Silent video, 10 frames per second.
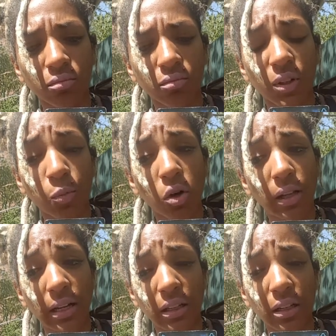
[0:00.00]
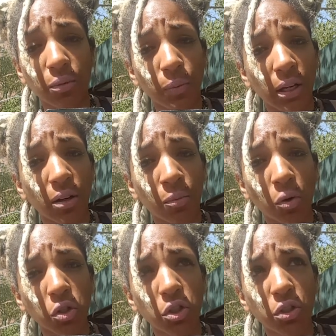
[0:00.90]
likely to be
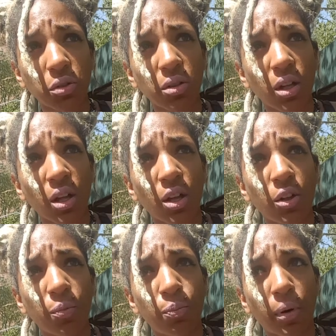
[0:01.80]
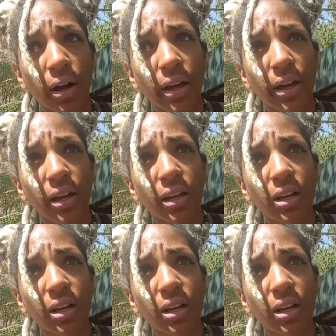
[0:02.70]
emotional, but